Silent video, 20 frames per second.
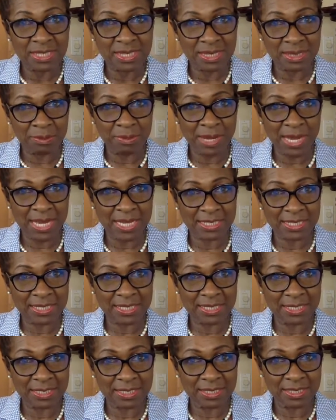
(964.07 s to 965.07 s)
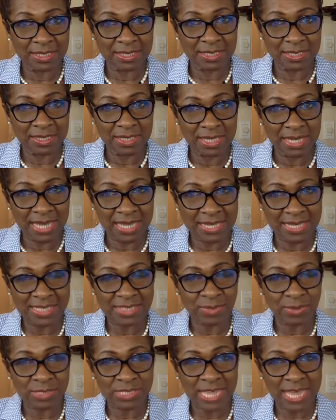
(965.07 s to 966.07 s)
the body, and
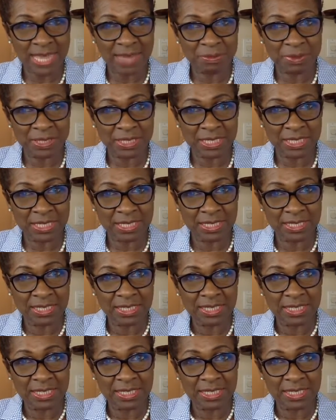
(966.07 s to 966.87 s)
that's what's happening.